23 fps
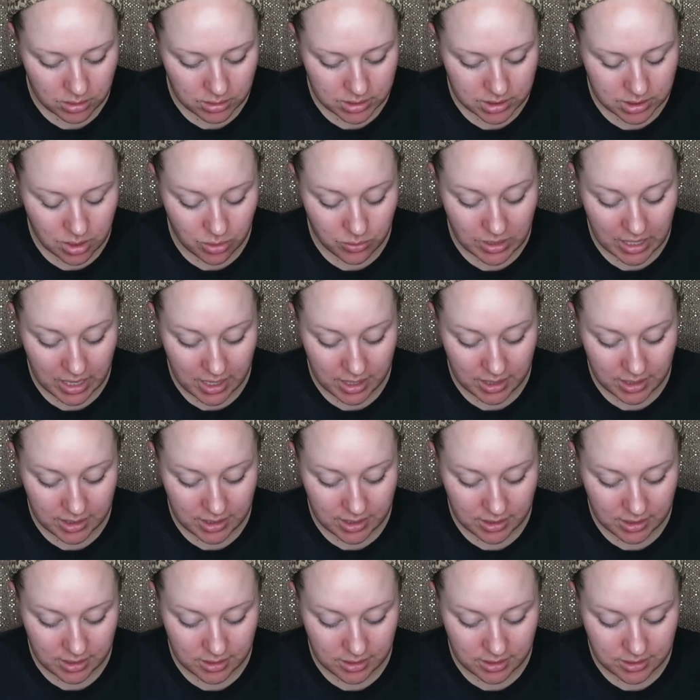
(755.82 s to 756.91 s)
So that
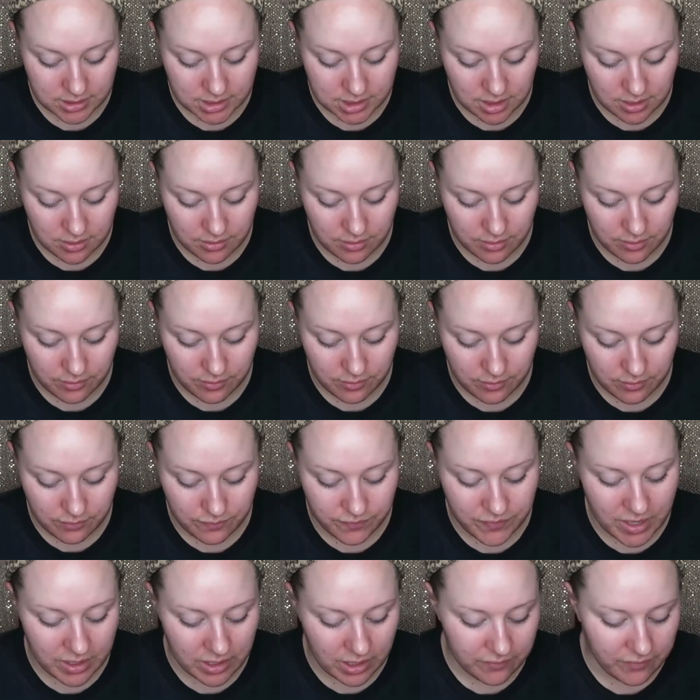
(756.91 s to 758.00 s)
is
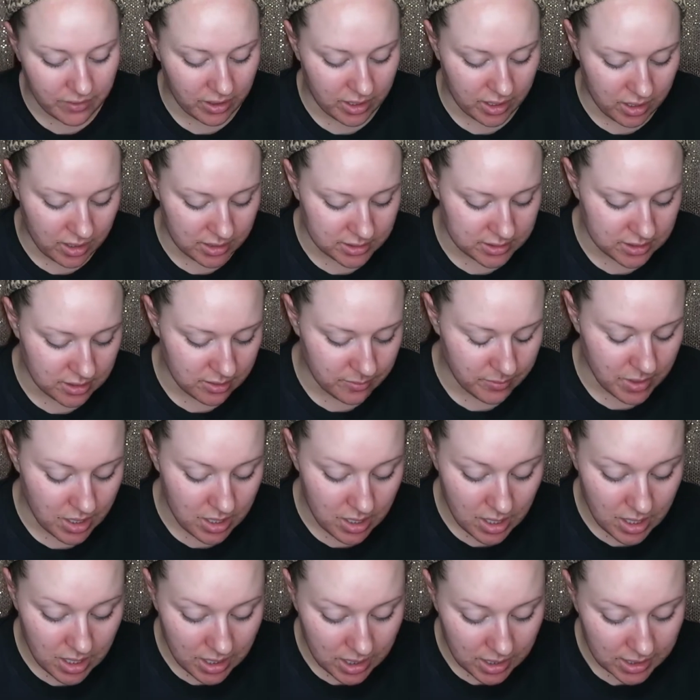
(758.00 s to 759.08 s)
very awesome.
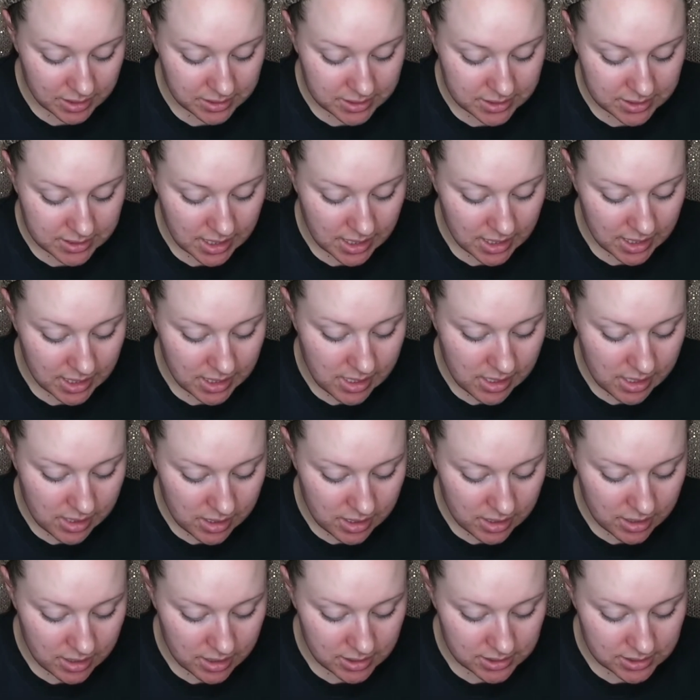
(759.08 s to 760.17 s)
It
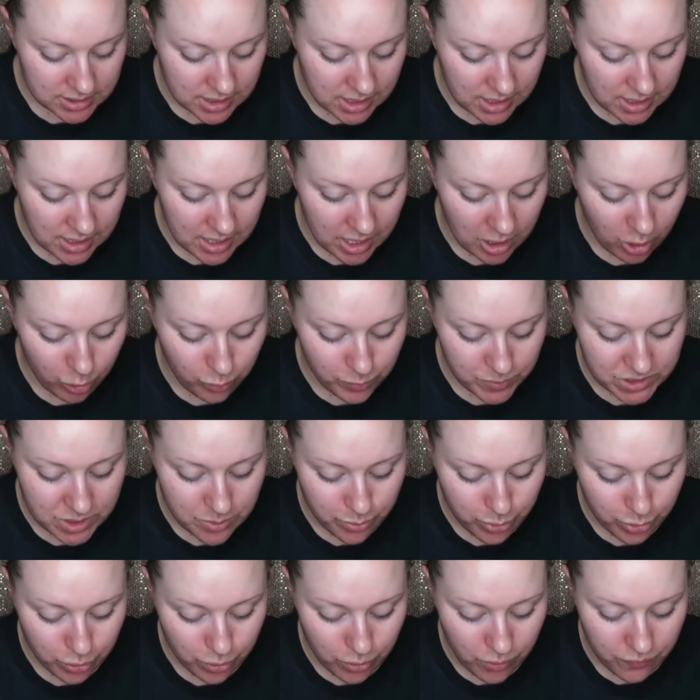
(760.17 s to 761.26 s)
says it helps
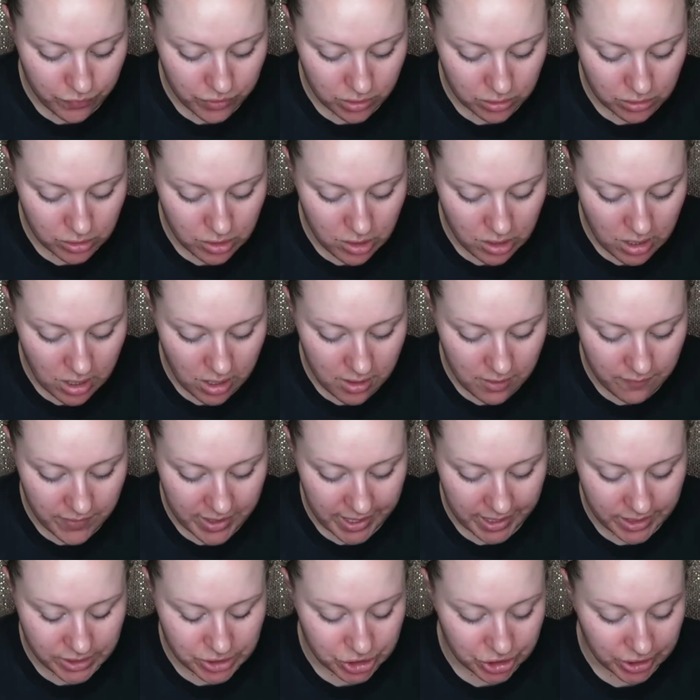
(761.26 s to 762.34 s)
improve the look of
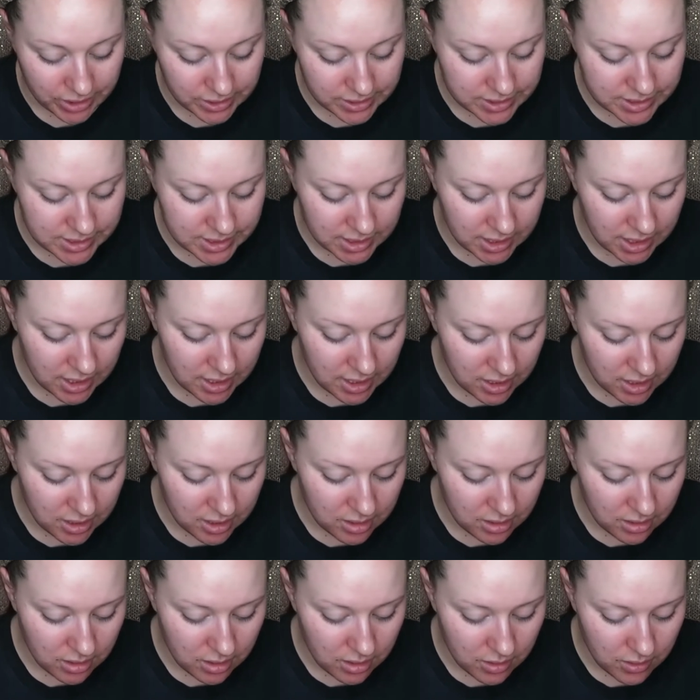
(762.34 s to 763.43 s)
aging
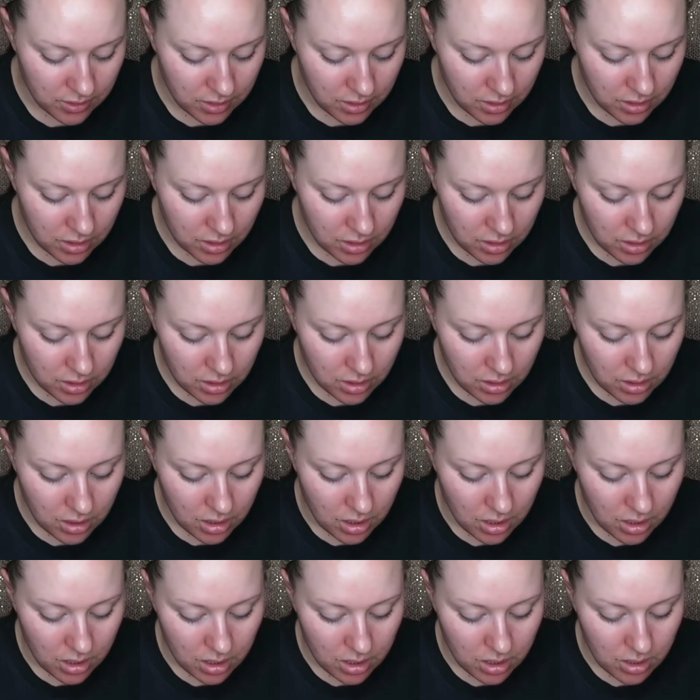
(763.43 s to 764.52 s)
skin,
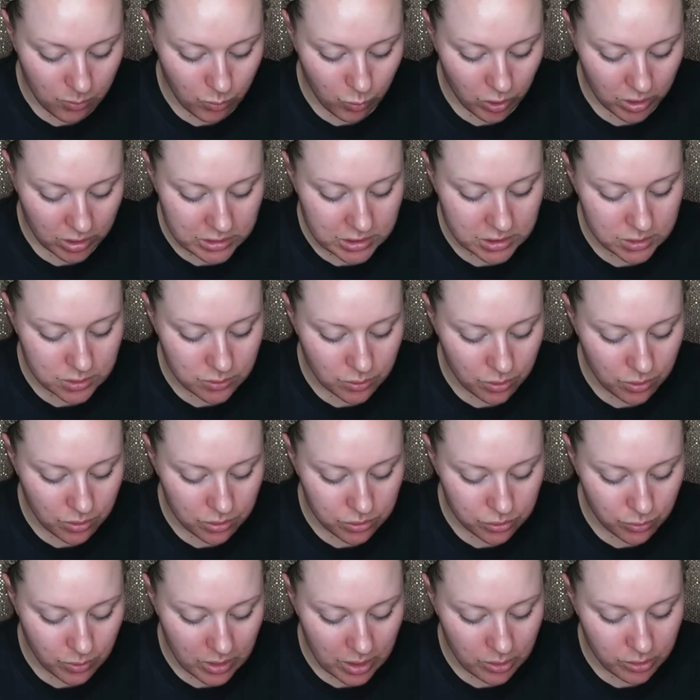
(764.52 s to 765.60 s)
works
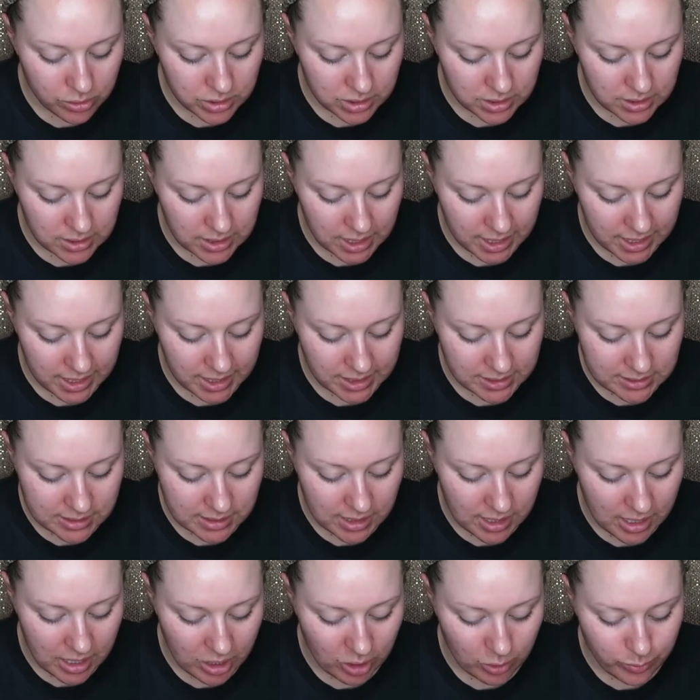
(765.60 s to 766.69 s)
throughout the night
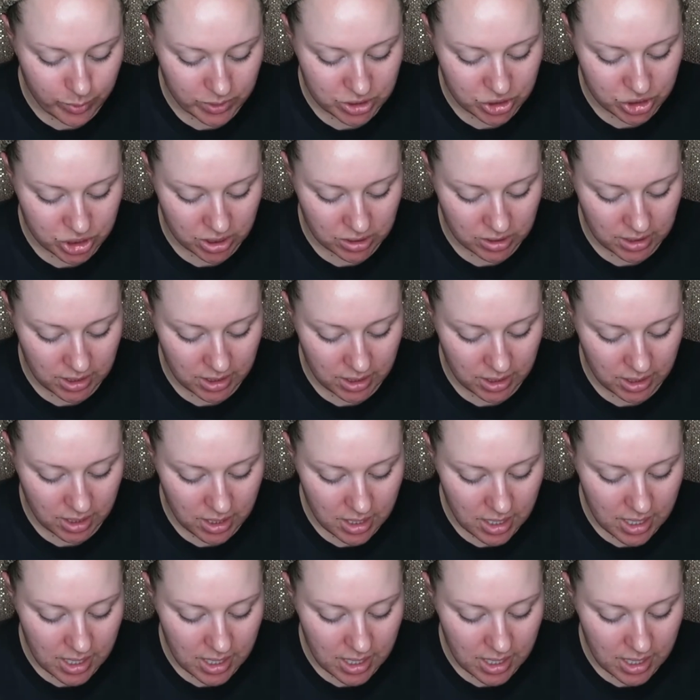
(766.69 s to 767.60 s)
to help gently